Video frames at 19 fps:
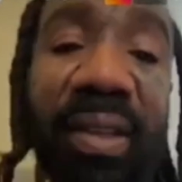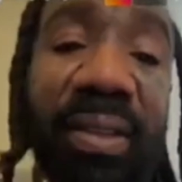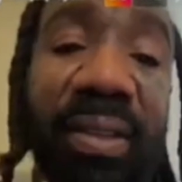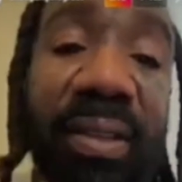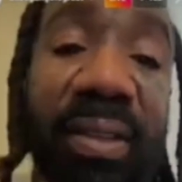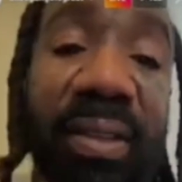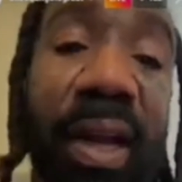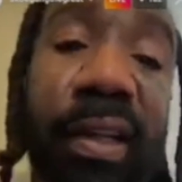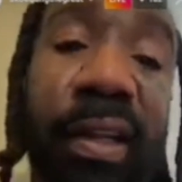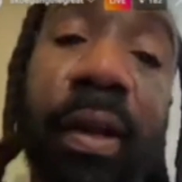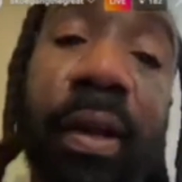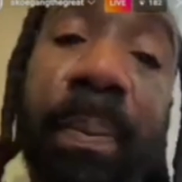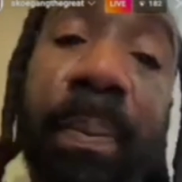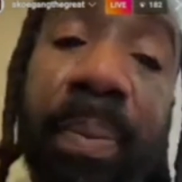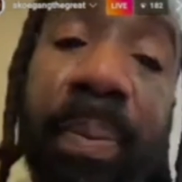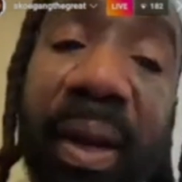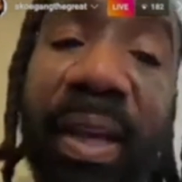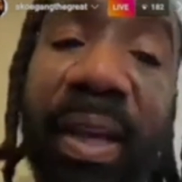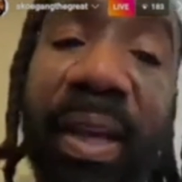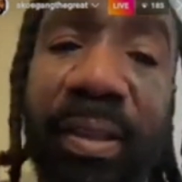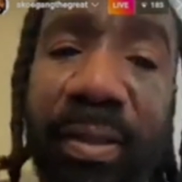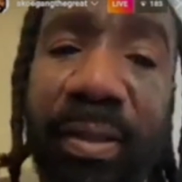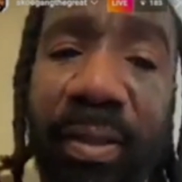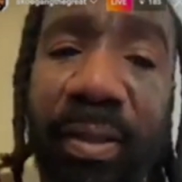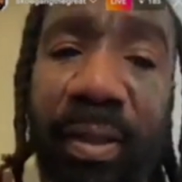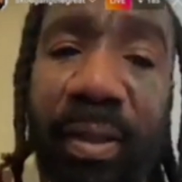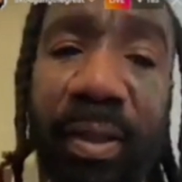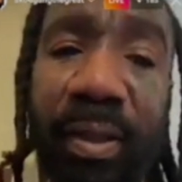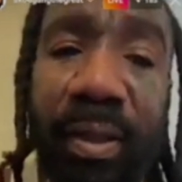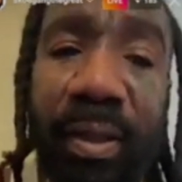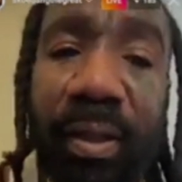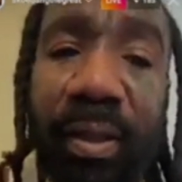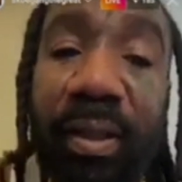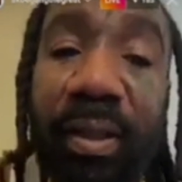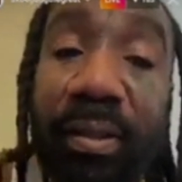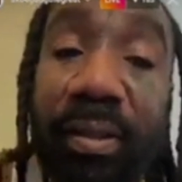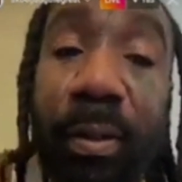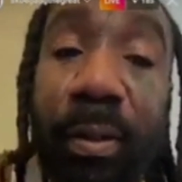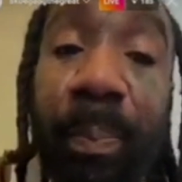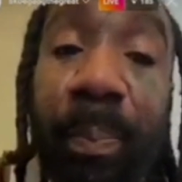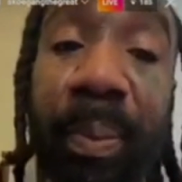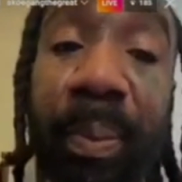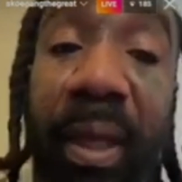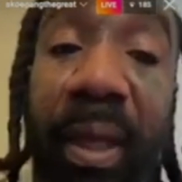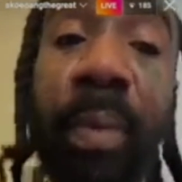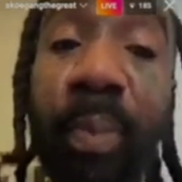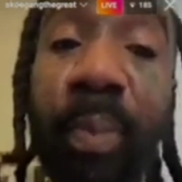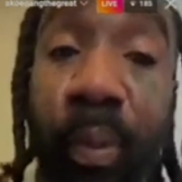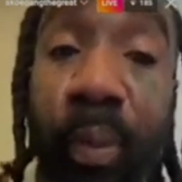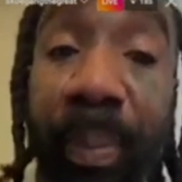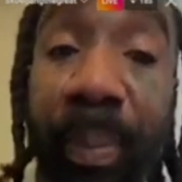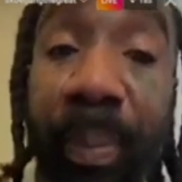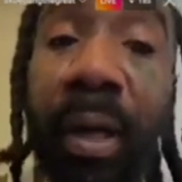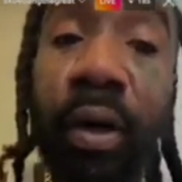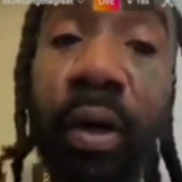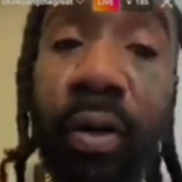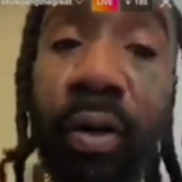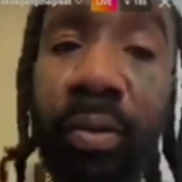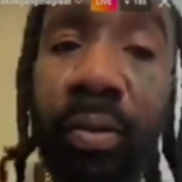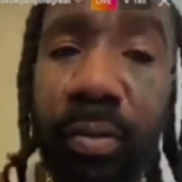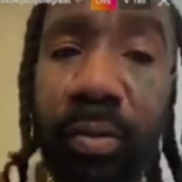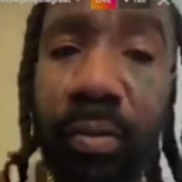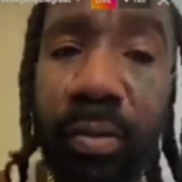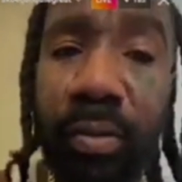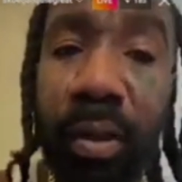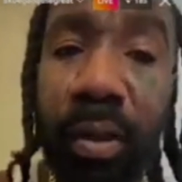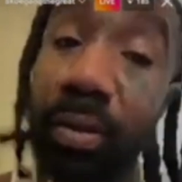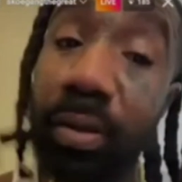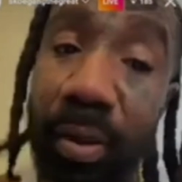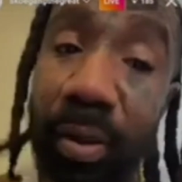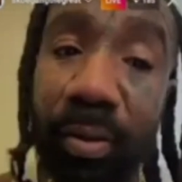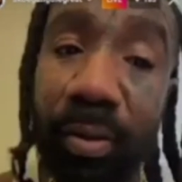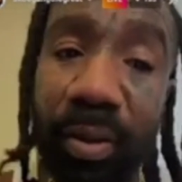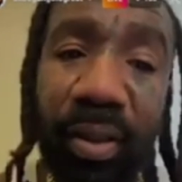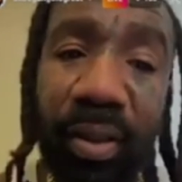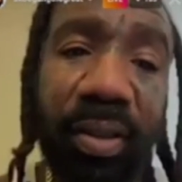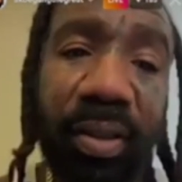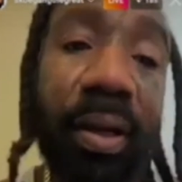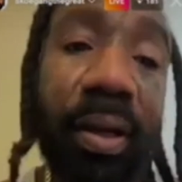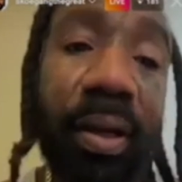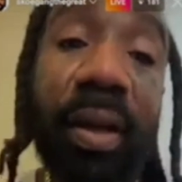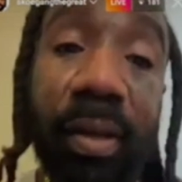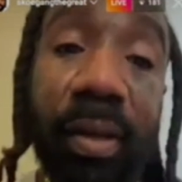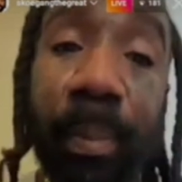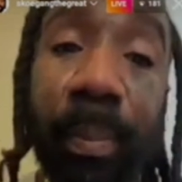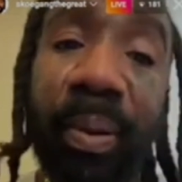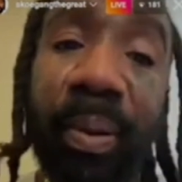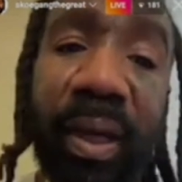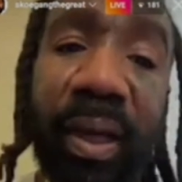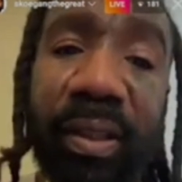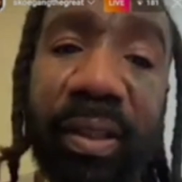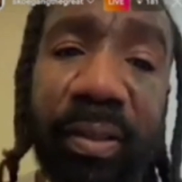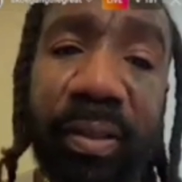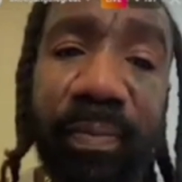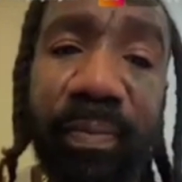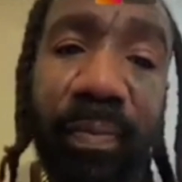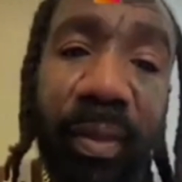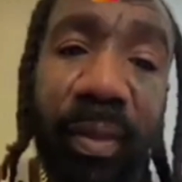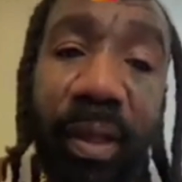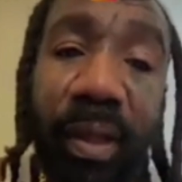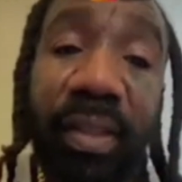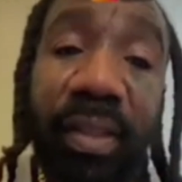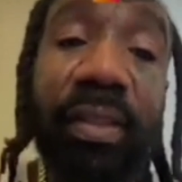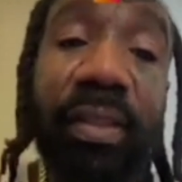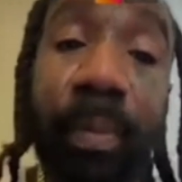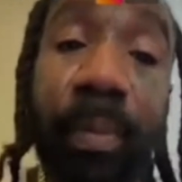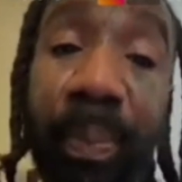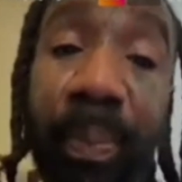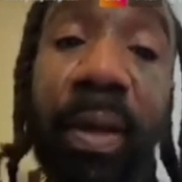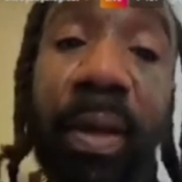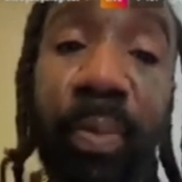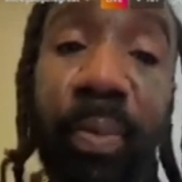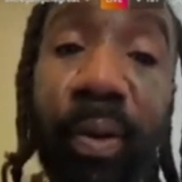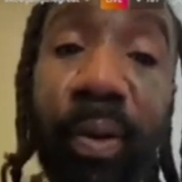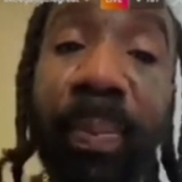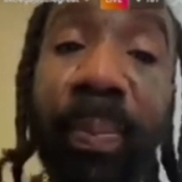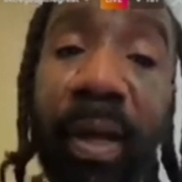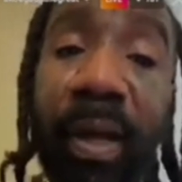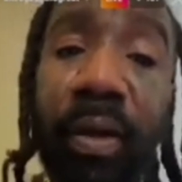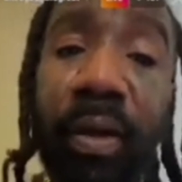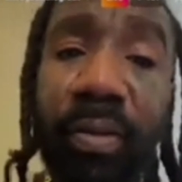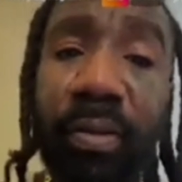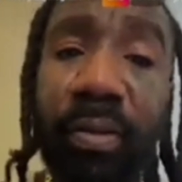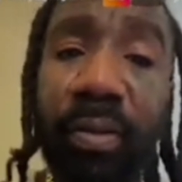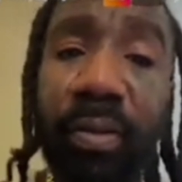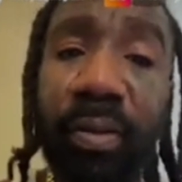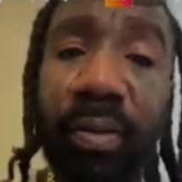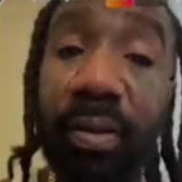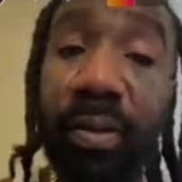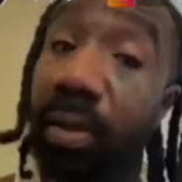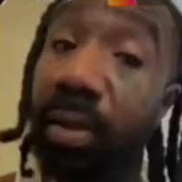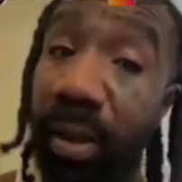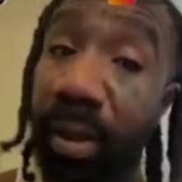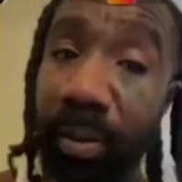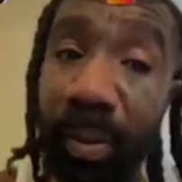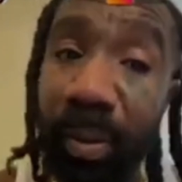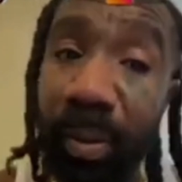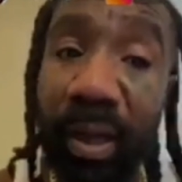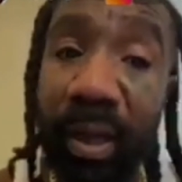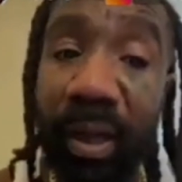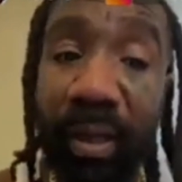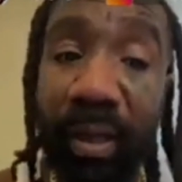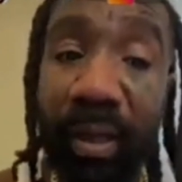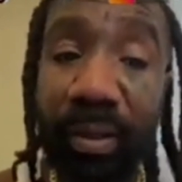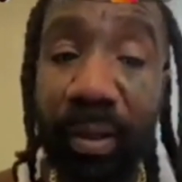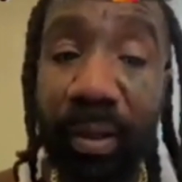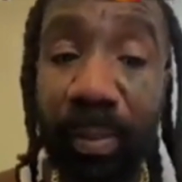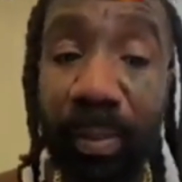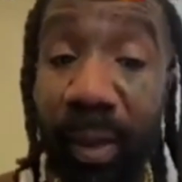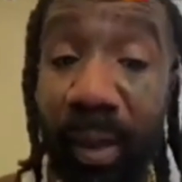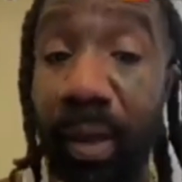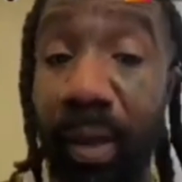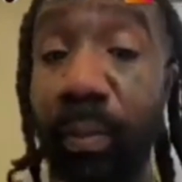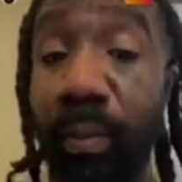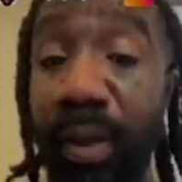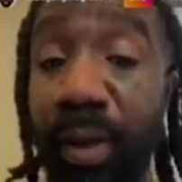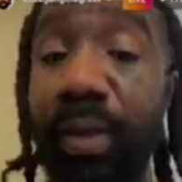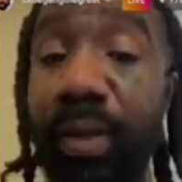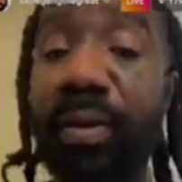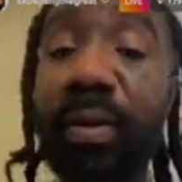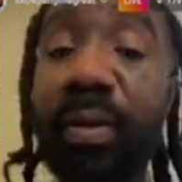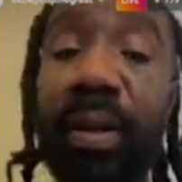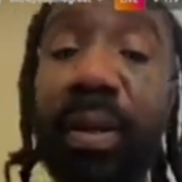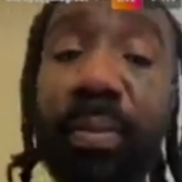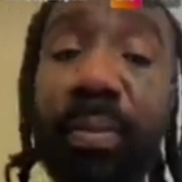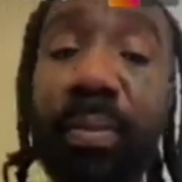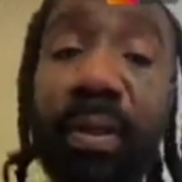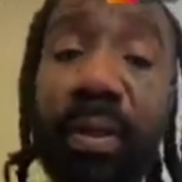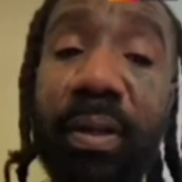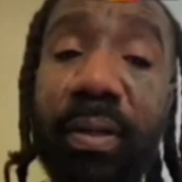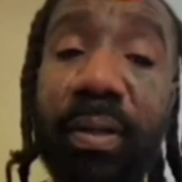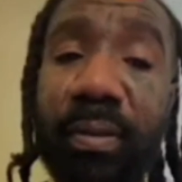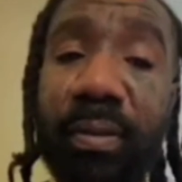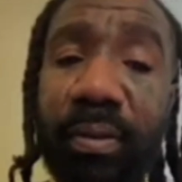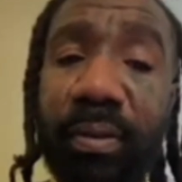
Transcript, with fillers: Because it's not the place. It's the people, battle. It's not the place. It's the people, better. Uh, that's my answer. But retreat.